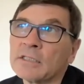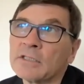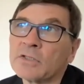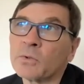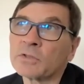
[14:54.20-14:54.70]

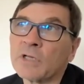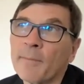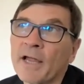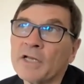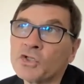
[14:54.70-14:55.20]
talks a lot
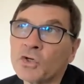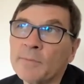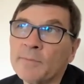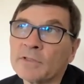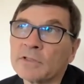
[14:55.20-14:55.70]
about
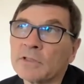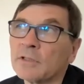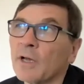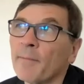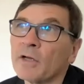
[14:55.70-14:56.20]
enjoyment,
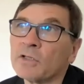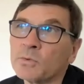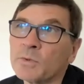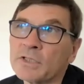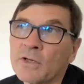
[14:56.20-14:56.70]
about
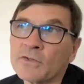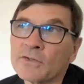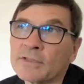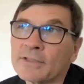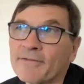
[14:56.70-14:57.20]

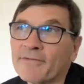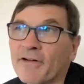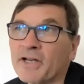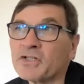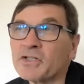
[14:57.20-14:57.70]
jouissance in
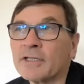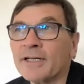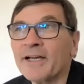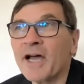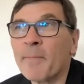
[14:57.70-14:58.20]
French, mm-hmm.
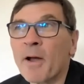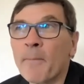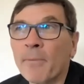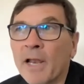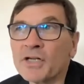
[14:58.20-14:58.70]

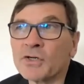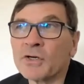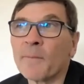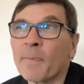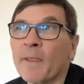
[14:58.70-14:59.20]
about
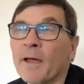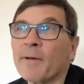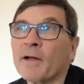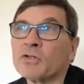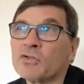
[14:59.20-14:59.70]
pleasure,
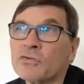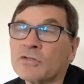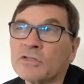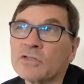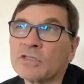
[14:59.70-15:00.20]
about
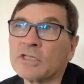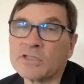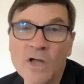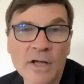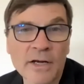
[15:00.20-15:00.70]

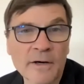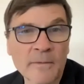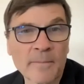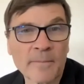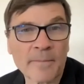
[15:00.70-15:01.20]
desire.